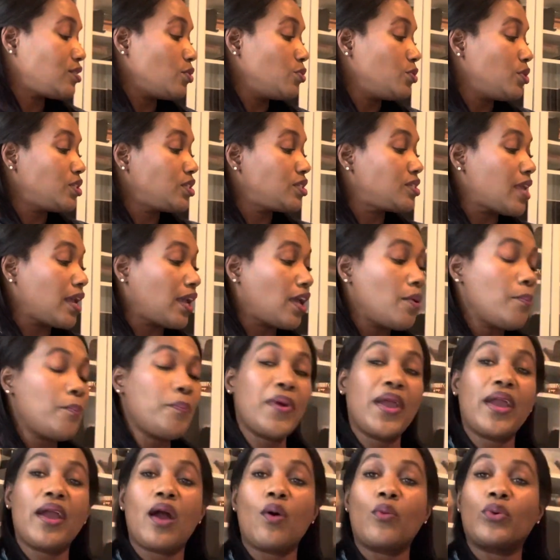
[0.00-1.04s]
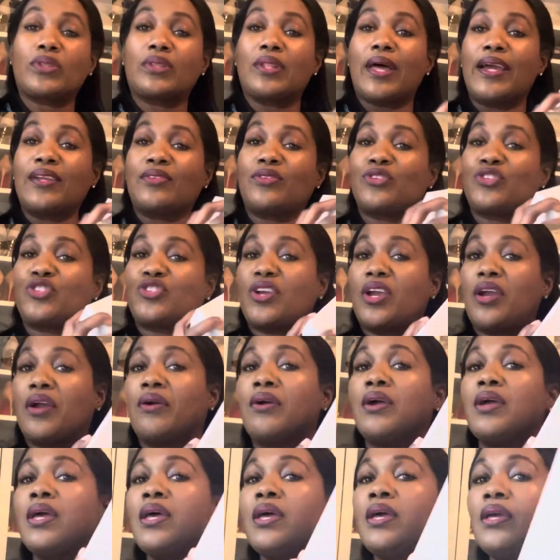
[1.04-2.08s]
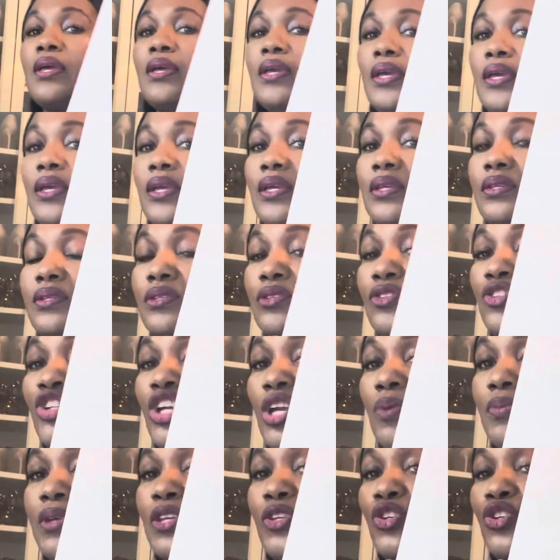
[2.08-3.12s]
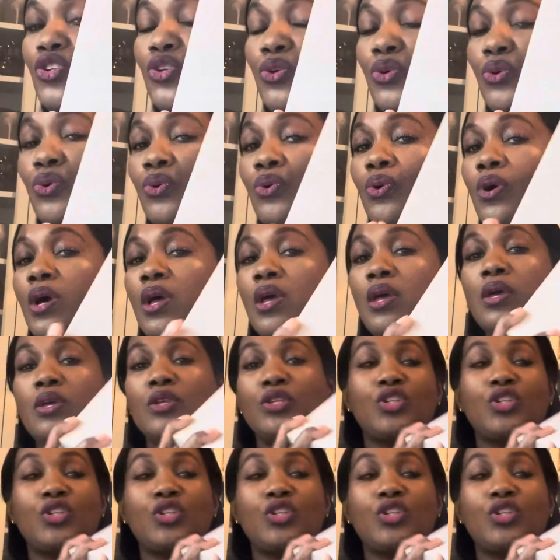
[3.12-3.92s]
So the second pair I would like to share is Jimmy Choo.